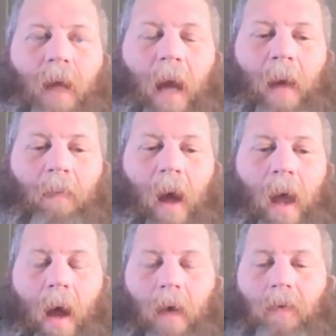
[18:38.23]
at
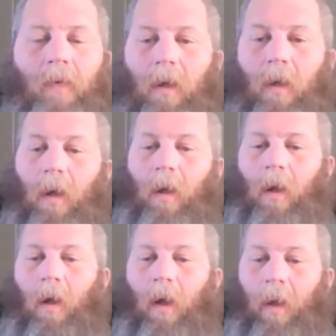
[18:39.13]
my house,
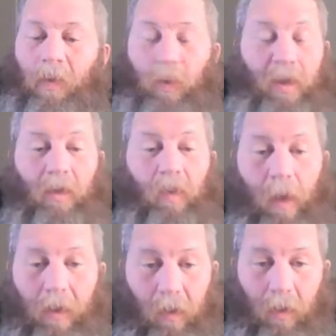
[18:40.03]
which is
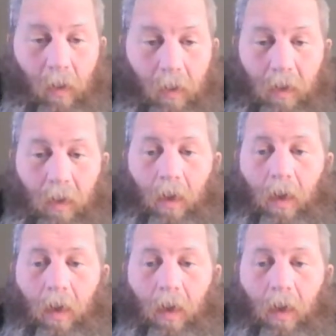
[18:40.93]
why it's on the orchard.